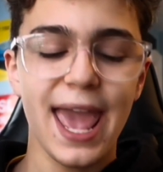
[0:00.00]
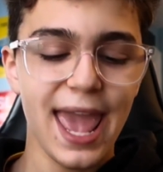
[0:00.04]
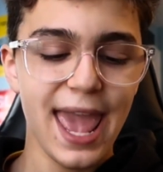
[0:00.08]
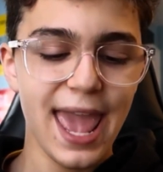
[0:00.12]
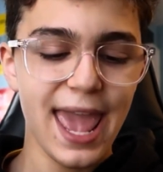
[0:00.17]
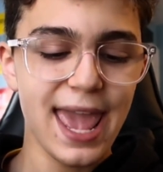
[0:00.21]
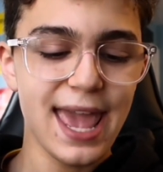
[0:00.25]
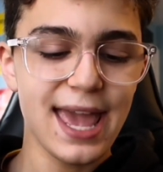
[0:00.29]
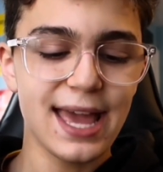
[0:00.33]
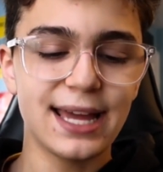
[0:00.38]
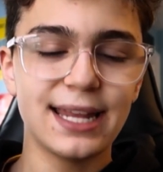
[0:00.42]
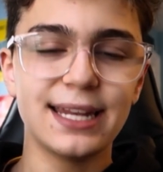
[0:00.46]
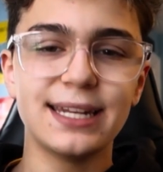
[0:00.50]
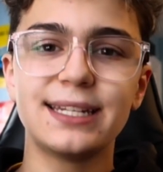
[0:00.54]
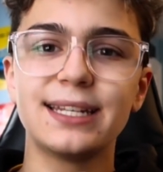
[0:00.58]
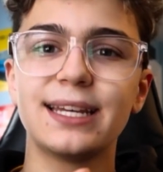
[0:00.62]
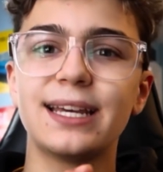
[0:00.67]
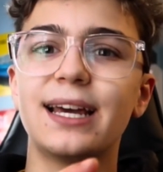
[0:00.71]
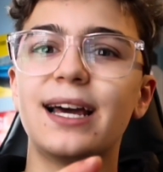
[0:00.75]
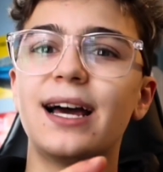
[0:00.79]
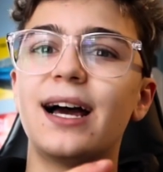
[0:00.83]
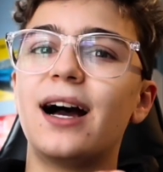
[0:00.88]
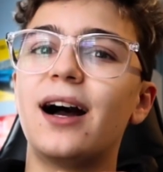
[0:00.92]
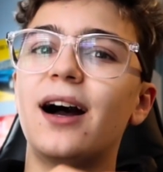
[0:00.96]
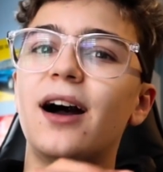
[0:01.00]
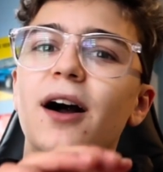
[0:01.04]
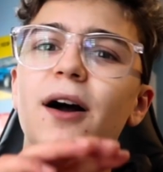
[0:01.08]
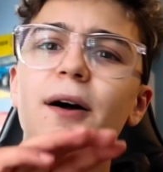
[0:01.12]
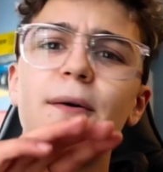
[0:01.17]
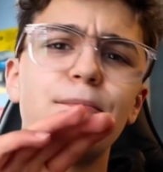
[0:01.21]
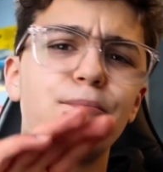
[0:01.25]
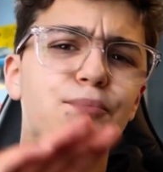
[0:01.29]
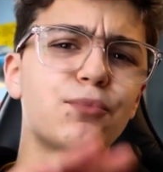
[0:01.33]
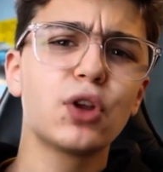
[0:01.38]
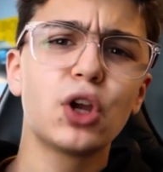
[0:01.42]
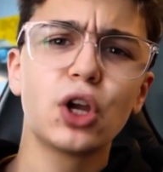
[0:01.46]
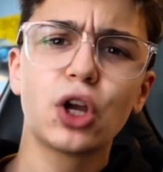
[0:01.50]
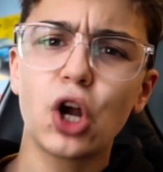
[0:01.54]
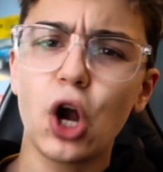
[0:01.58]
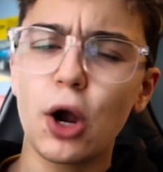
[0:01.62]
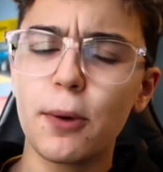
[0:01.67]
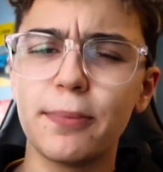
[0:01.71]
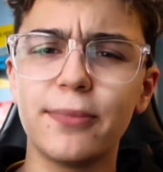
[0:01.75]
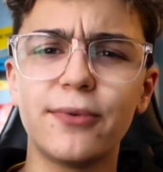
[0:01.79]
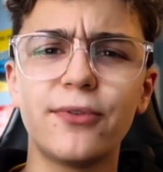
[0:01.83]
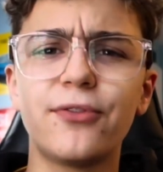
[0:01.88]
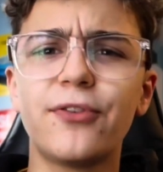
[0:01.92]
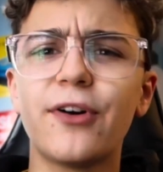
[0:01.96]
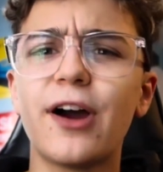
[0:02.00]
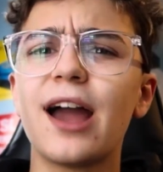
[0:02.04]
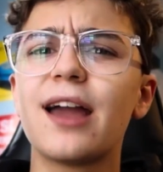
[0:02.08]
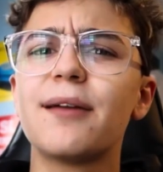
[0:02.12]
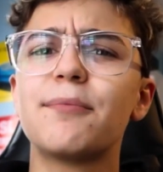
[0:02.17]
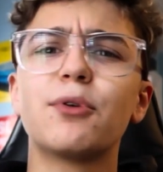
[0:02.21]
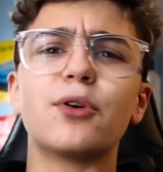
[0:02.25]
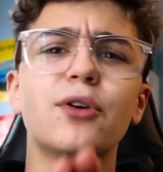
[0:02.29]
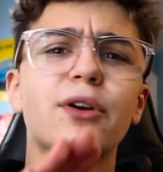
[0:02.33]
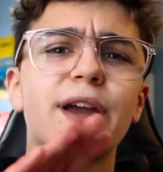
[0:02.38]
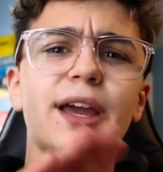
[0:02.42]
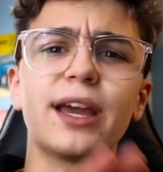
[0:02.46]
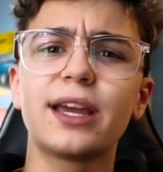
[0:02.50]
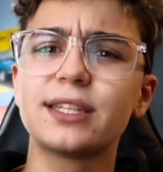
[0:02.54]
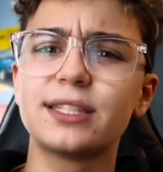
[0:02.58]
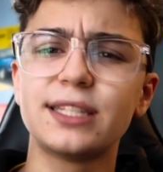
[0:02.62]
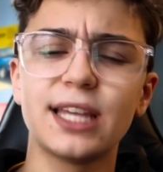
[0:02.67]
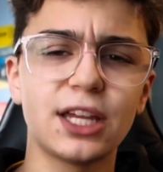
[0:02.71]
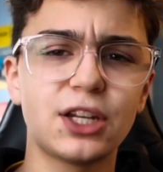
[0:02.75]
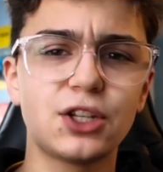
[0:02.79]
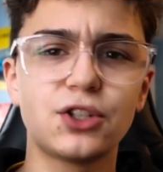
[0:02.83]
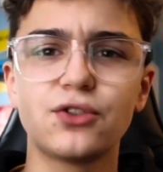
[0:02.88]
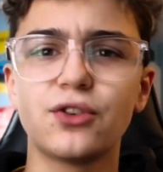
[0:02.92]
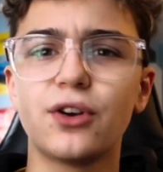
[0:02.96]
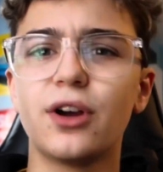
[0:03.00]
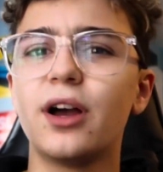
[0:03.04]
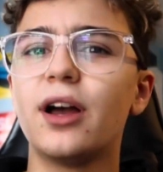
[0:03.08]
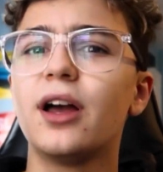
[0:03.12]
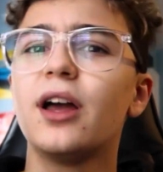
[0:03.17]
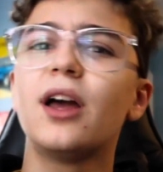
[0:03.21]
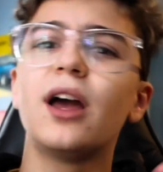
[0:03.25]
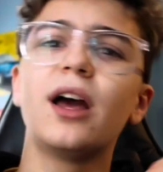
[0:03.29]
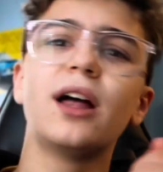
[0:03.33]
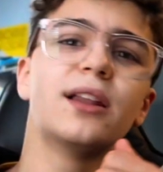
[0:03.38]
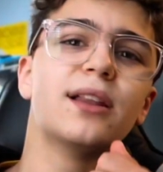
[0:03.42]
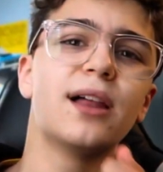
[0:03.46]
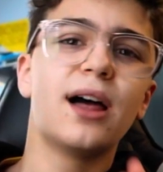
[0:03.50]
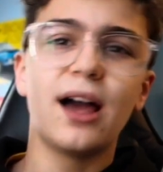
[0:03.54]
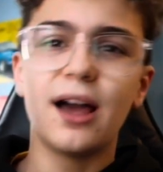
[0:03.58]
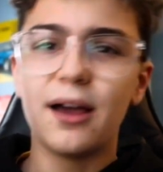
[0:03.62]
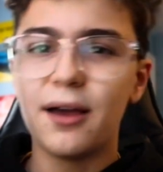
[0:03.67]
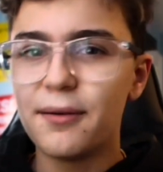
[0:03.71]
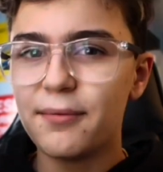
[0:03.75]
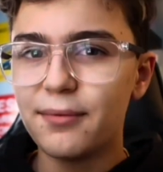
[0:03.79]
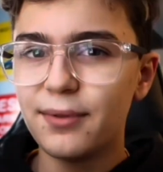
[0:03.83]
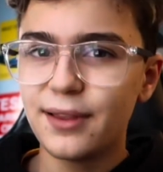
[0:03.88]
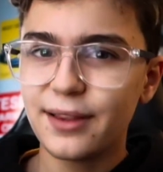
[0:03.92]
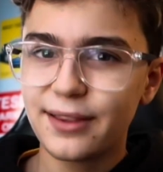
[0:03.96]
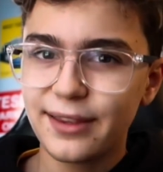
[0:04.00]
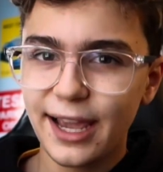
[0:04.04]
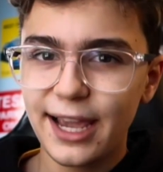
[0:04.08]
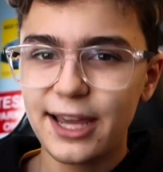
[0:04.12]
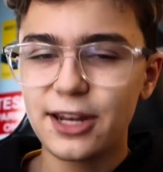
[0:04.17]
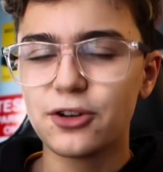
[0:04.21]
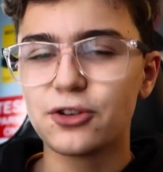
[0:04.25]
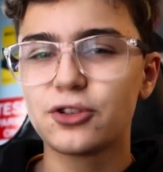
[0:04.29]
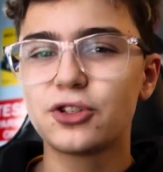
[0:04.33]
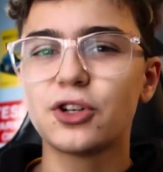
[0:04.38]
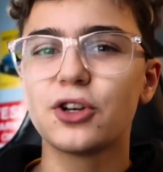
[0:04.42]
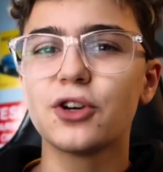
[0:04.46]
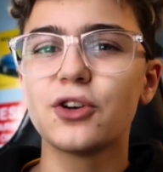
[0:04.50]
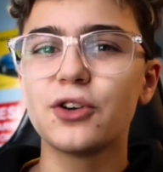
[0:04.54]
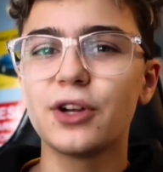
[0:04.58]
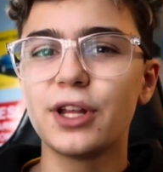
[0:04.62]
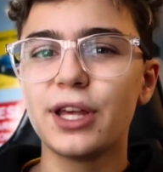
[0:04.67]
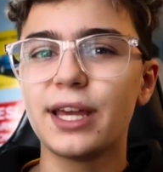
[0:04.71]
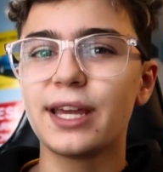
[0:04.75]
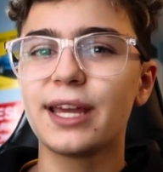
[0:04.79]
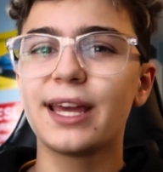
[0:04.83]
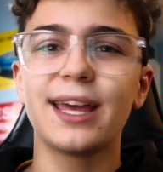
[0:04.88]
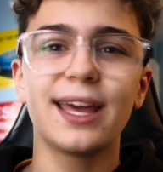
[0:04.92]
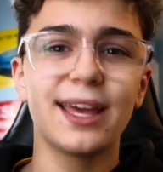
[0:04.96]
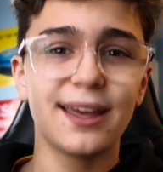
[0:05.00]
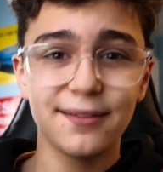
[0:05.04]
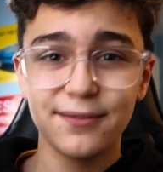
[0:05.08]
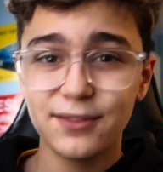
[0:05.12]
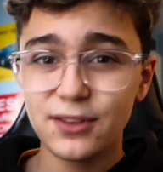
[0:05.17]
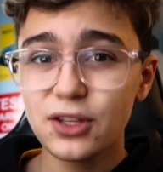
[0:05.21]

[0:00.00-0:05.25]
and carbon fiber, etc., tighter turning.